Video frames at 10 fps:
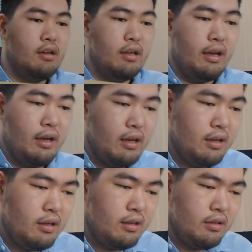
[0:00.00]
yeah,
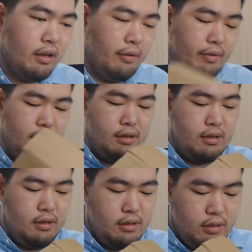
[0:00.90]
damn.
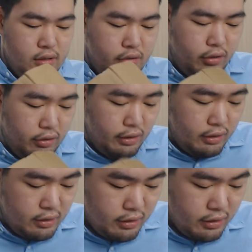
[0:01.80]
So this,